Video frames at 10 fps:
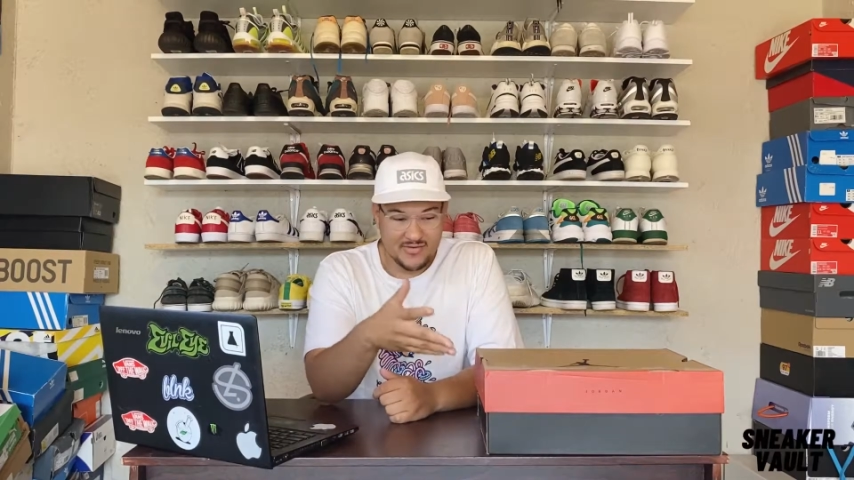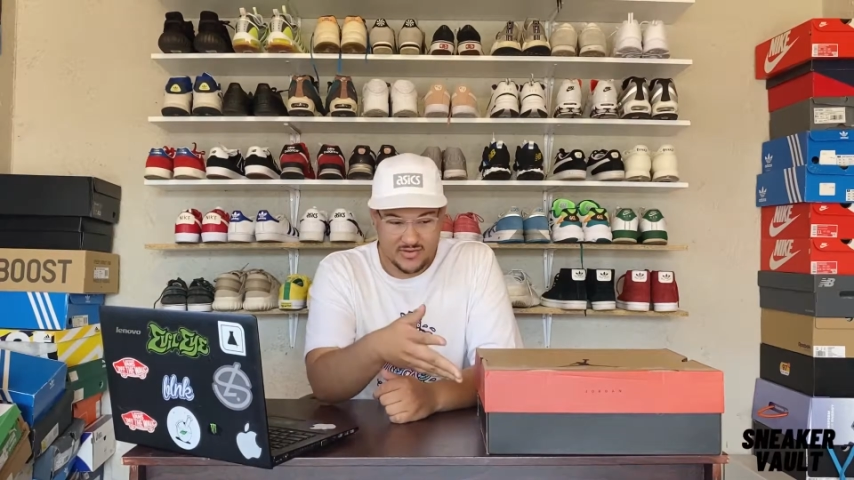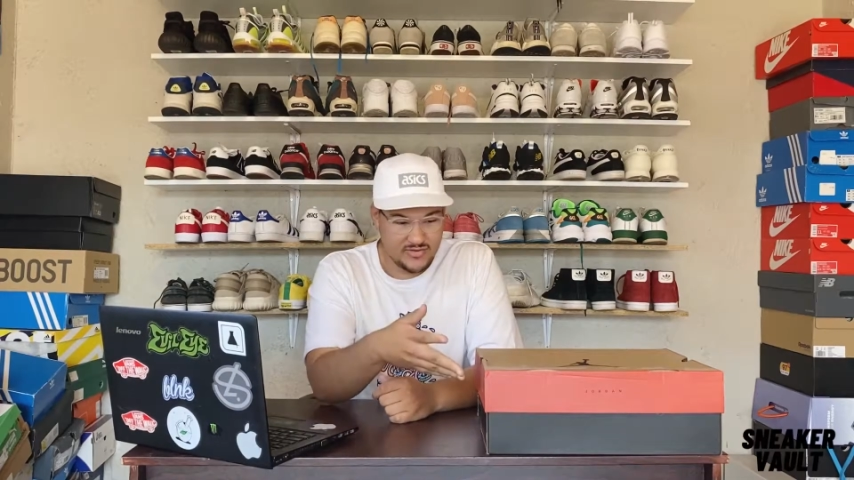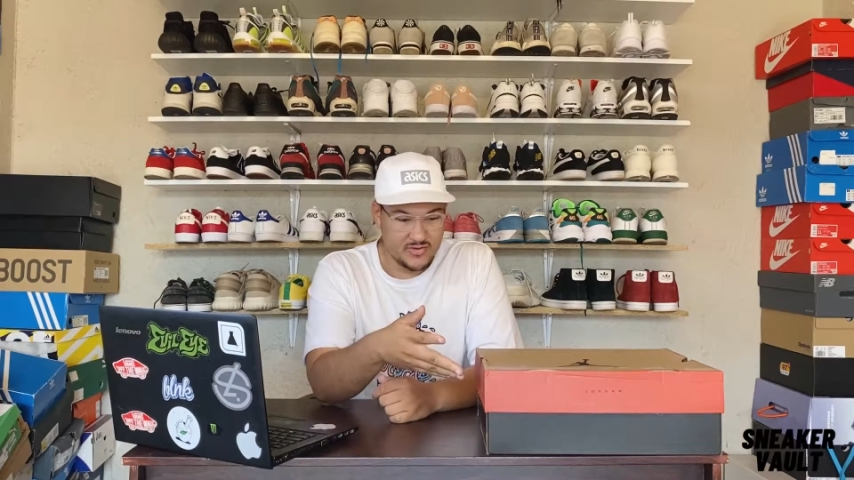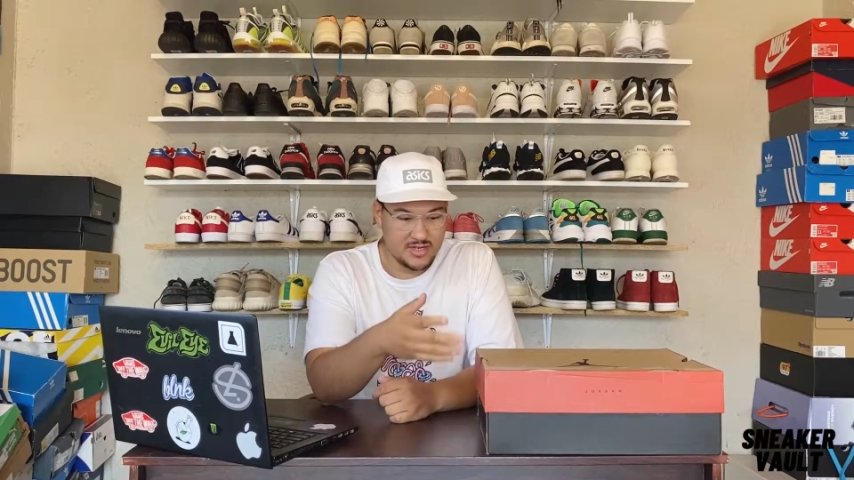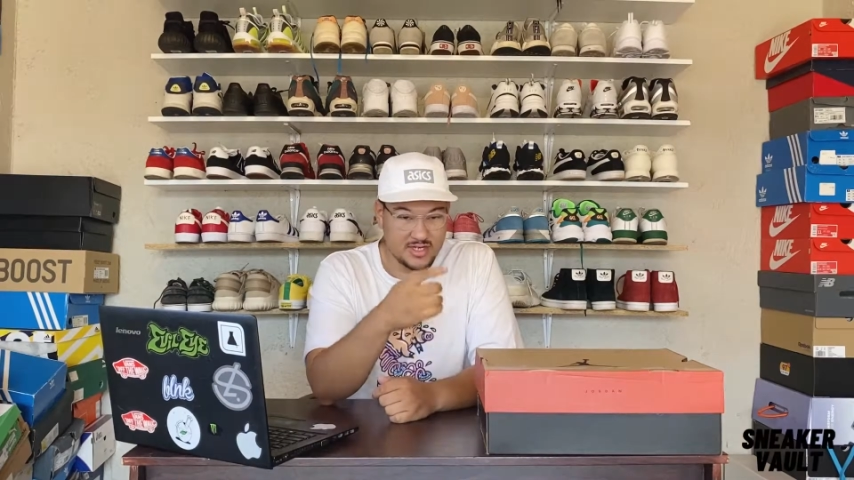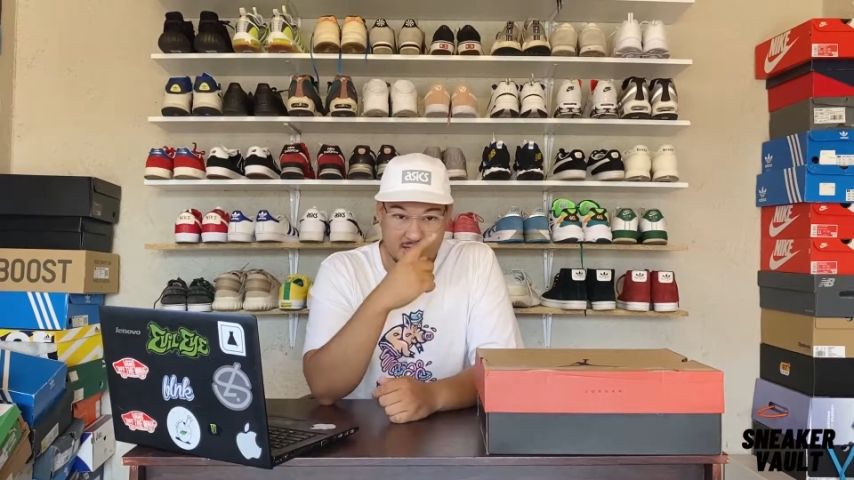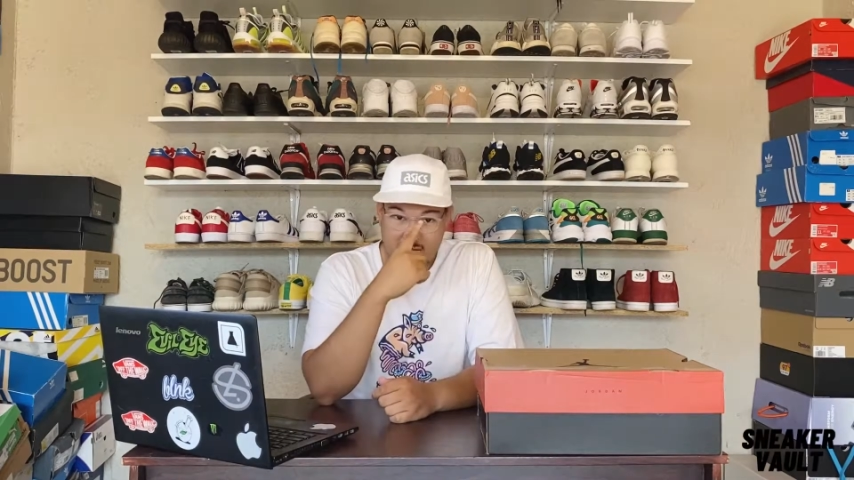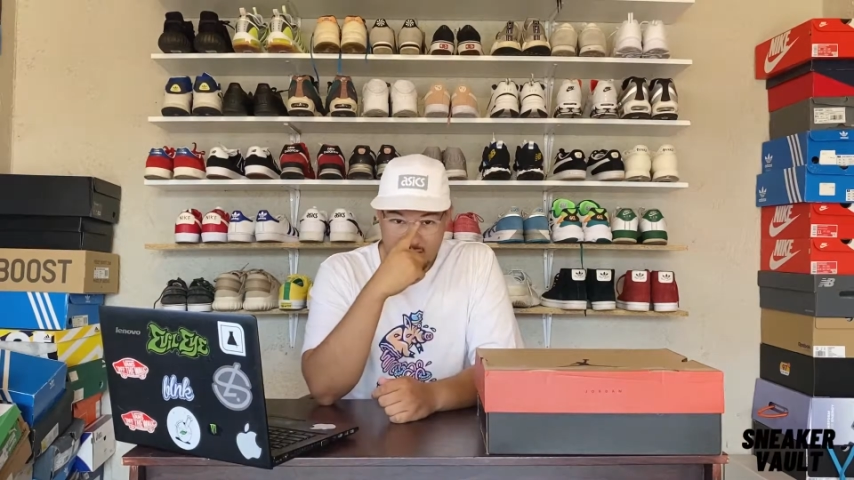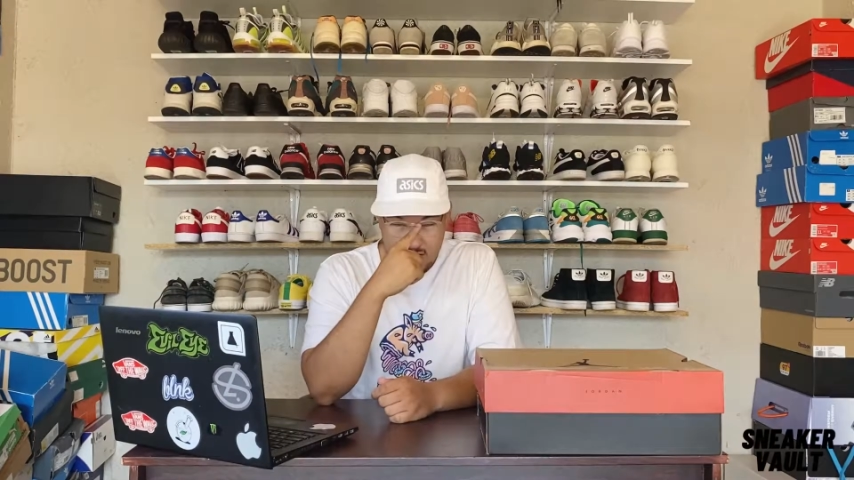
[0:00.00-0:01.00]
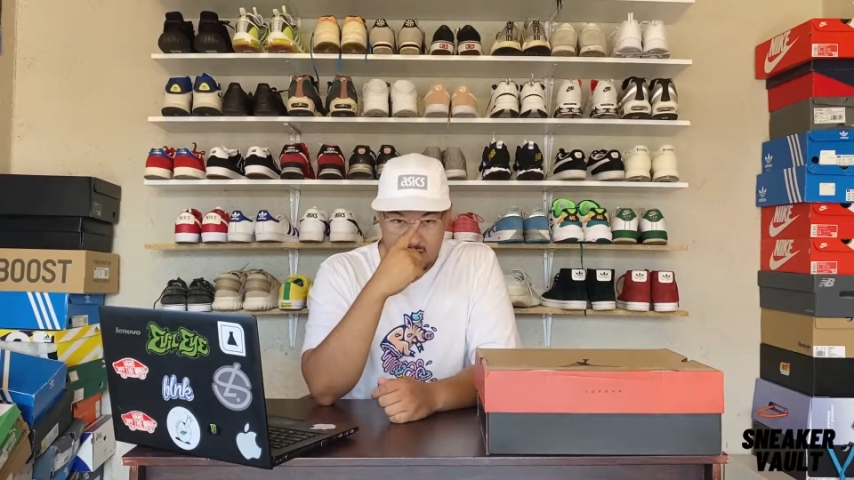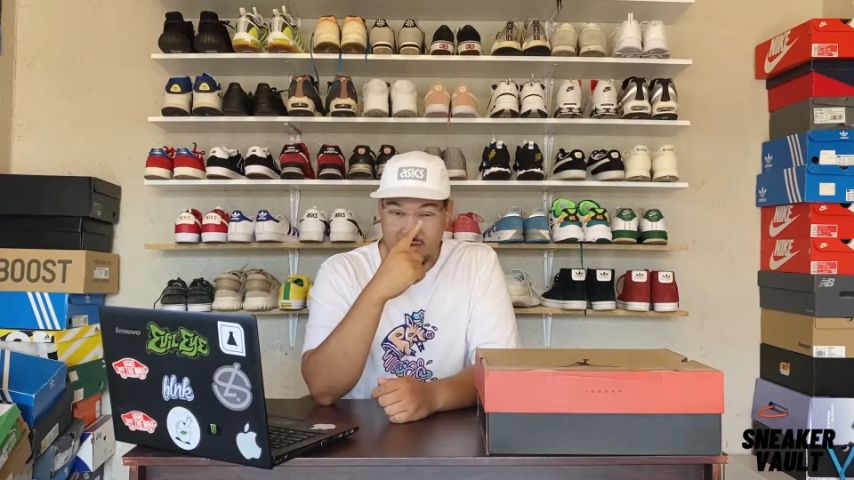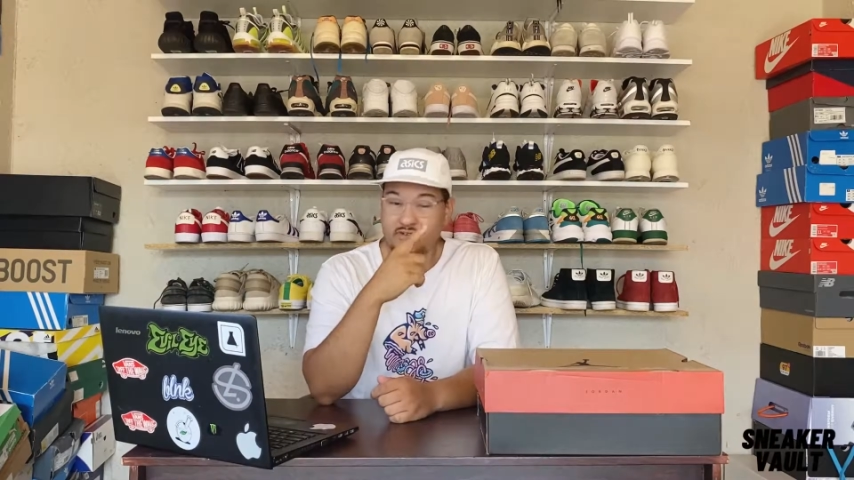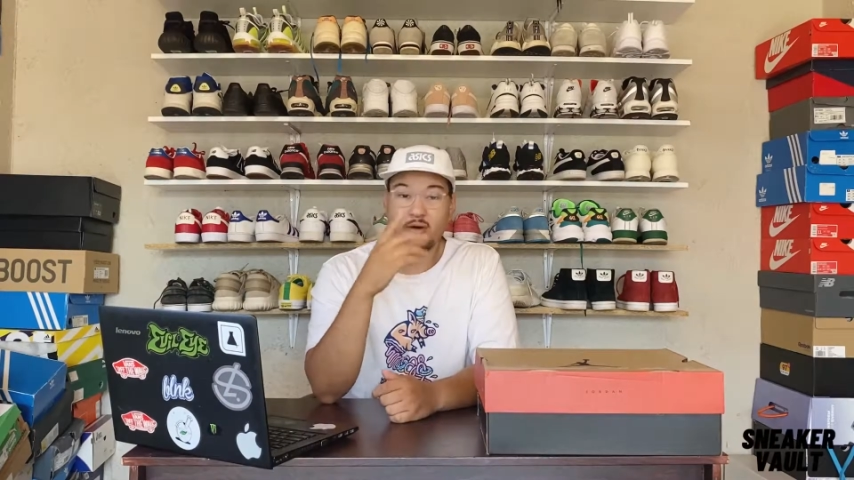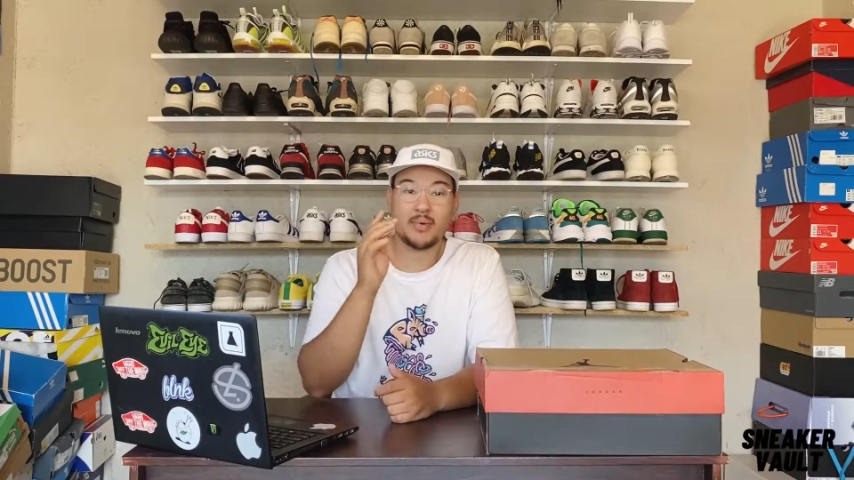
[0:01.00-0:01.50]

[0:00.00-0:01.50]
reviewed it. Not even on my